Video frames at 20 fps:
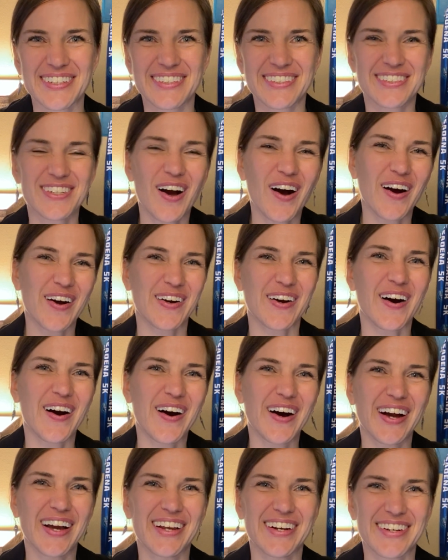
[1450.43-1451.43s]
talk
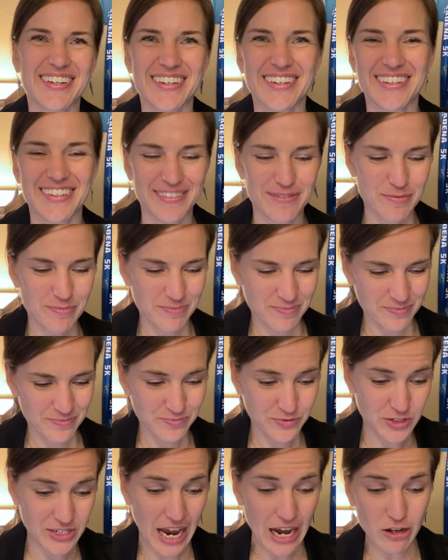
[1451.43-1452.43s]
on
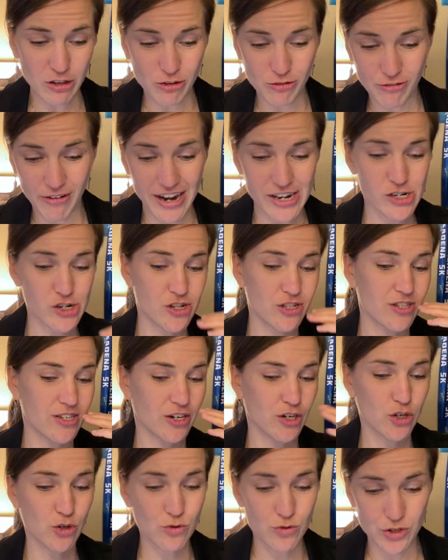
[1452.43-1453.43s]
declarations
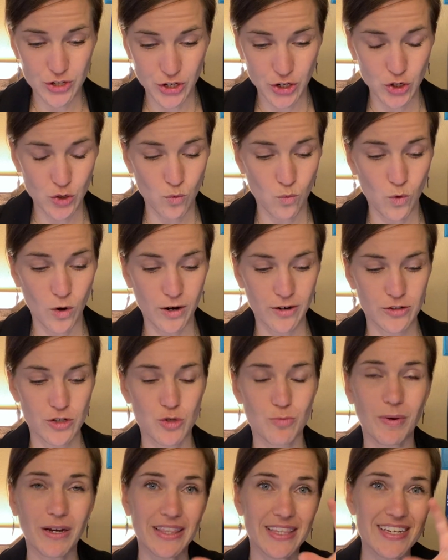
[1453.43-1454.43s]
and using your
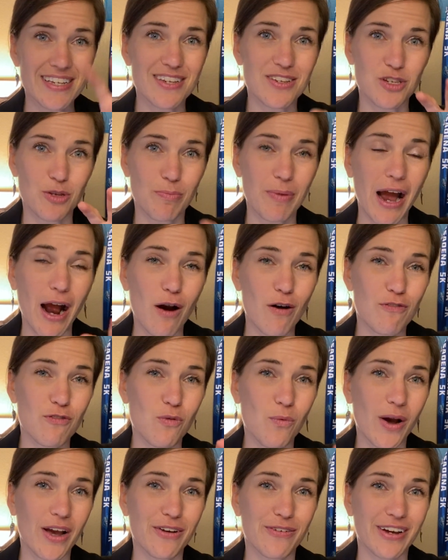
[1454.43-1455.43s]
words, but this is a powerful
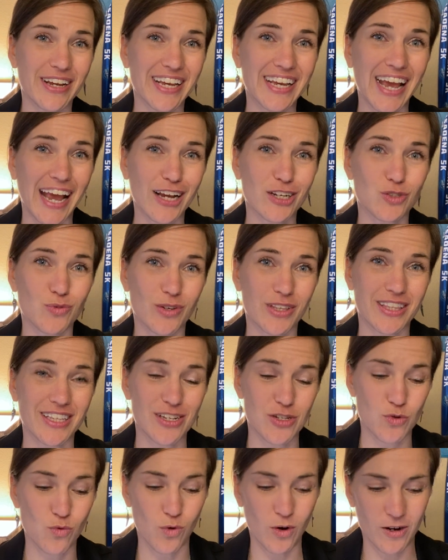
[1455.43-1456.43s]
way to engage with
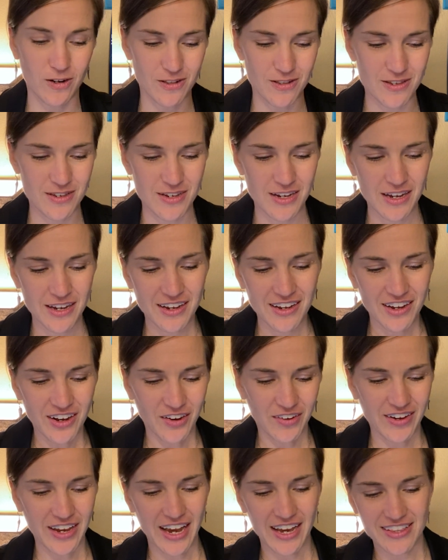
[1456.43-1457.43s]
these words.
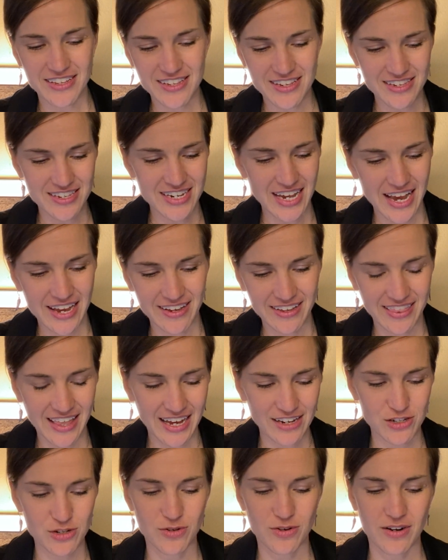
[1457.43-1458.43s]
Okay, this is taking
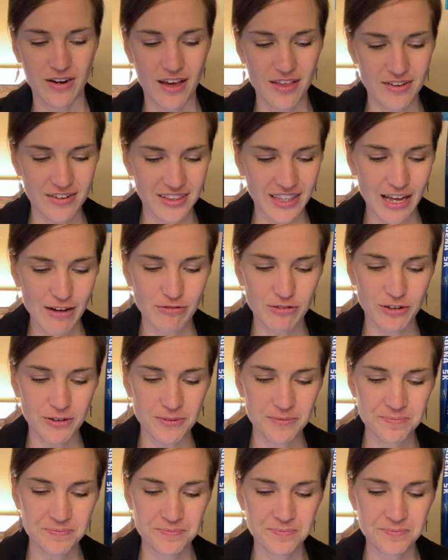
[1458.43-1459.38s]
that to another level.